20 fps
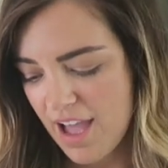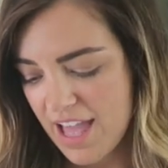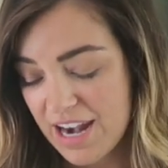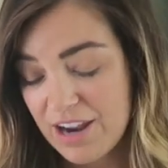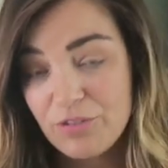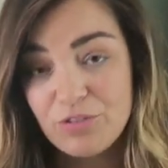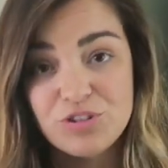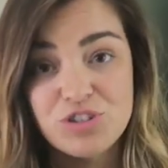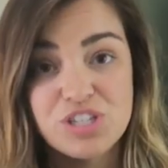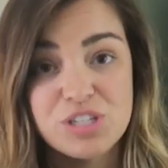and
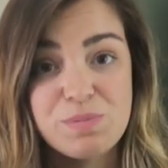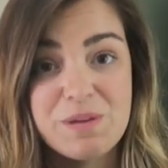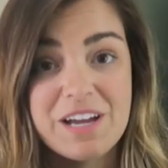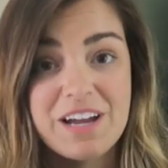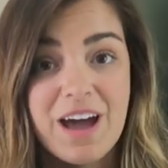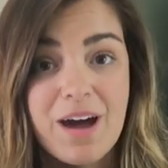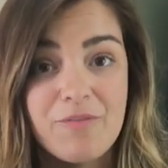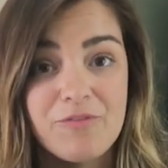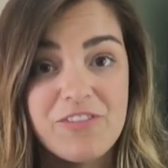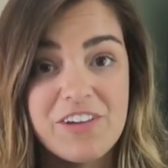it will just be
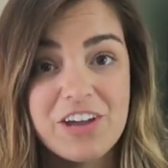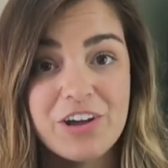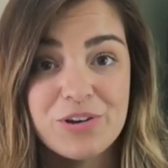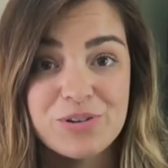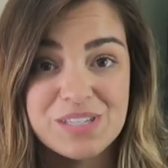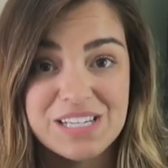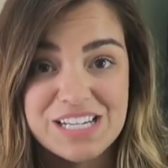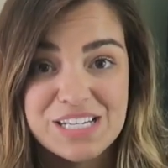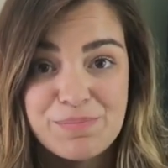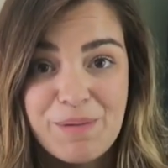a comfy,
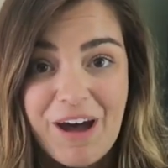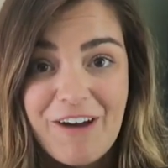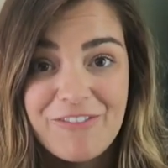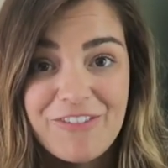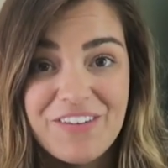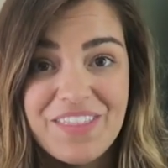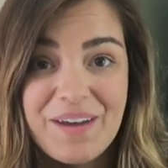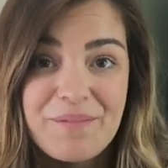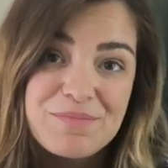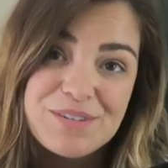cozy spot
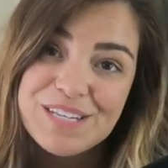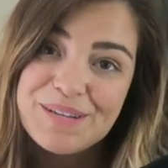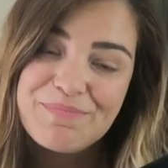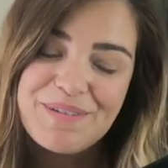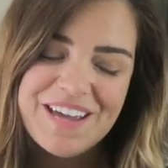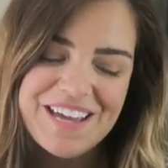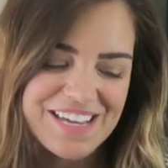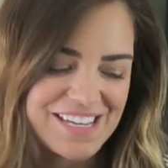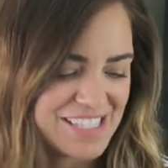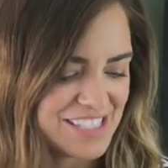for them to
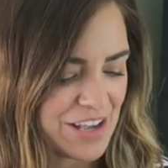be.